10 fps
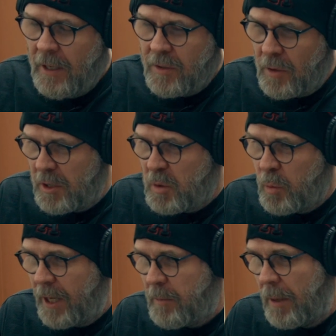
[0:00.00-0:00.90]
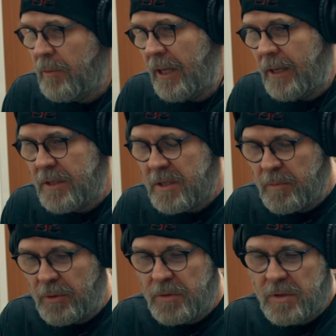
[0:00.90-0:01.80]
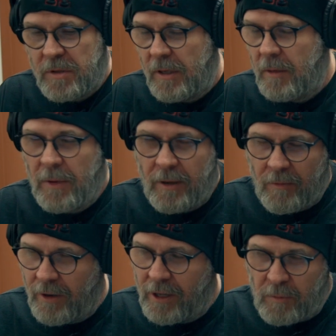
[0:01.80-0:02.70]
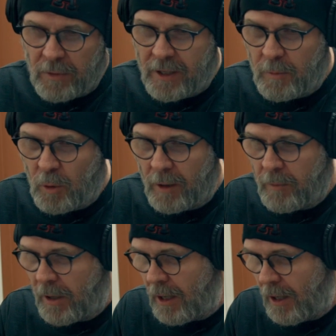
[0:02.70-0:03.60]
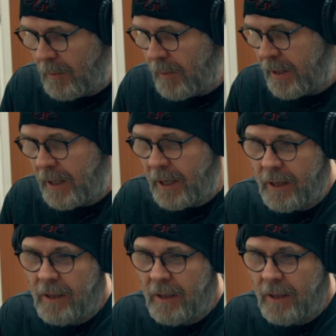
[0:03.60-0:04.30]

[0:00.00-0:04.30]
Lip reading: So this week, my plan is to post my regular Monday morning monologue Monday.